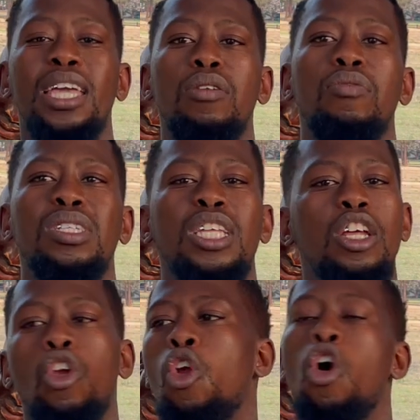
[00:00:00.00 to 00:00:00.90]

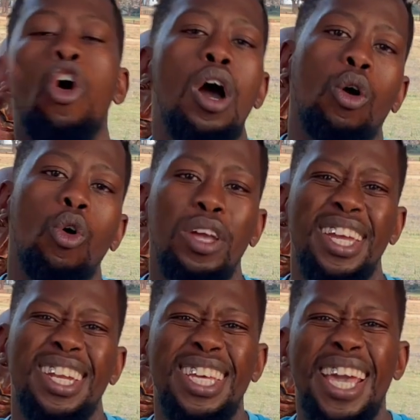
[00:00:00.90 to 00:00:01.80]
invested long ago
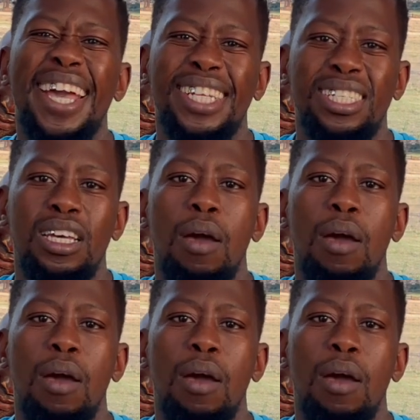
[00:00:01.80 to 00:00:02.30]
in years,